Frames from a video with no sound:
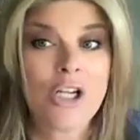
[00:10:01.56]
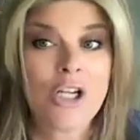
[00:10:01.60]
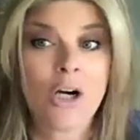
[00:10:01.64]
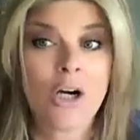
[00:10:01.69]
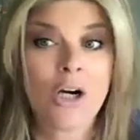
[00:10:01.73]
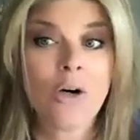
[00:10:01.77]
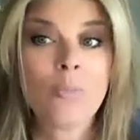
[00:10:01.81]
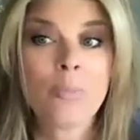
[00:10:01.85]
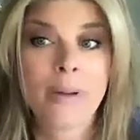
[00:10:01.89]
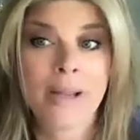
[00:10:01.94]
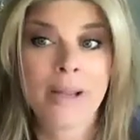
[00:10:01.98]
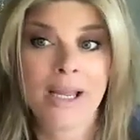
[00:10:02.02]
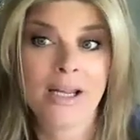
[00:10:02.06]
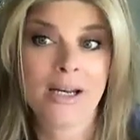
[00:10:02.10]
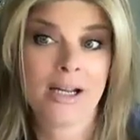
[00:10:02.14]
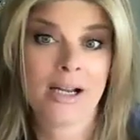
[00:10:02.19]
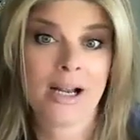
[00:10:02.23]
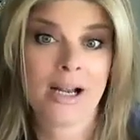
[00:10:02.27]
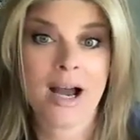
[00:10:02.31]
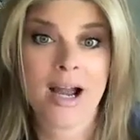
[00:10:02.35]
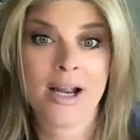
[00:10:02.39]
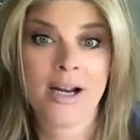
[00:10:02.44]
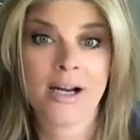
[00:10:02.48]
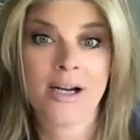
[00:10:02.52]
Don't
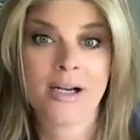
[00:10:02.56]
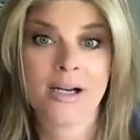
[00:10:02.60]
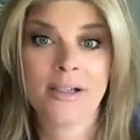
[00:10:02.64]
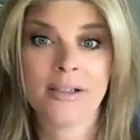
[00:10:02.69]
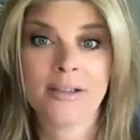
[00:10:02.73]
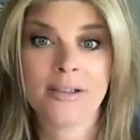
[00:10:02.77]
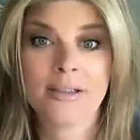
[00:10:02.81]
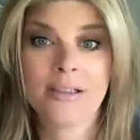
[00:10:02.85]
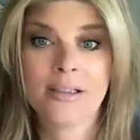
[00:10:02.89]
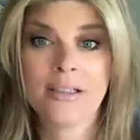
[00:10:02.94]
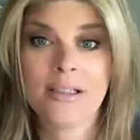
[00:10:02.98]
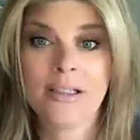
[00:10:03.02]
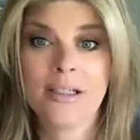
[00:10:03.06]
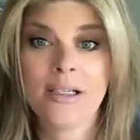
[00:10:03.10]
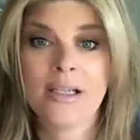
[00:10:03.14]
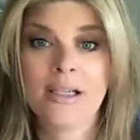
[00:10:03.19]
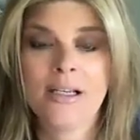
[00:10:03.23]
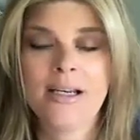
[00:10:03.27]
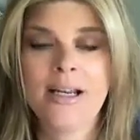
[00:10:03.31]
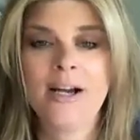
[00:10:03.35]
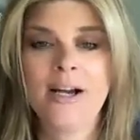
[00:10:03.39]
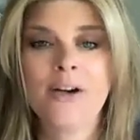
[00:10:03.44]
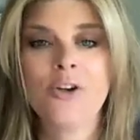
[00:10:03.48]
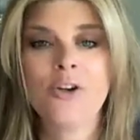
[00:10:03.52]
panic hire.
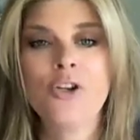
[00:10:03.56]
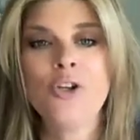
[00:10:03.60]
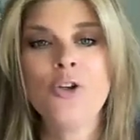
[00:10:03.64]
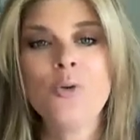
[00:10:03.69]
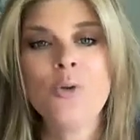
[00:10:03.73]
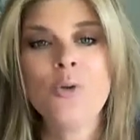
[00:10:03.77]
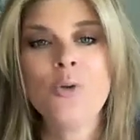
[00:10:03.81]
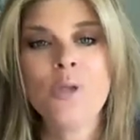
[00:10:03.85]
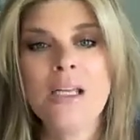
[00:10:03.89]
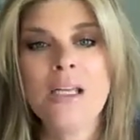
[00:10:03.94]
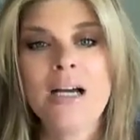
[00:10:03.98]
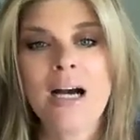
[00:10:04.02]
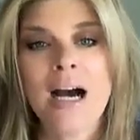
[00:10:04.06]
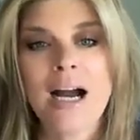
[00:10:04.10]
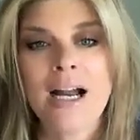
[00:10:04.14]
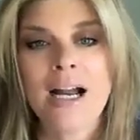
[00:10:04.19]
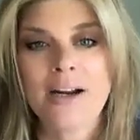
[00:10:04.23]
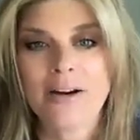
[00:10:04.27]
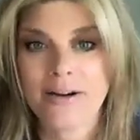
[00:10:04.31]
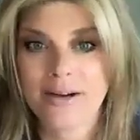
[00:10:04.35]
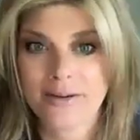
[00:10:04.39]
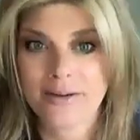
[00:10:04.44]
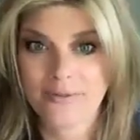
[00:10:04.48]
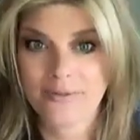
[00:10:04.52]
Now, you need a
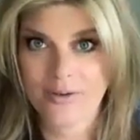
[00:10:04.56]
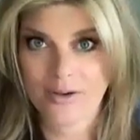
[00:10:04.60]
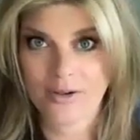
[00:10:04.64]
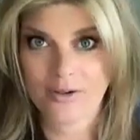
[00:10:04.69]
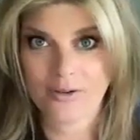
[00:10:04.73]
hiring